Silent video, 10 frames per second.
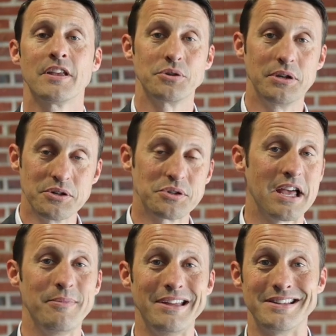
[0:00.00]
So here's what
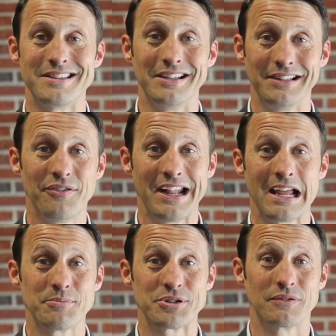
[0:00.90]
that means. The 11
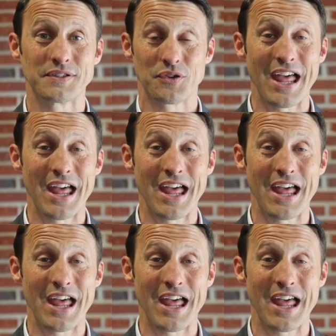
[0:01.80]
a.m. service for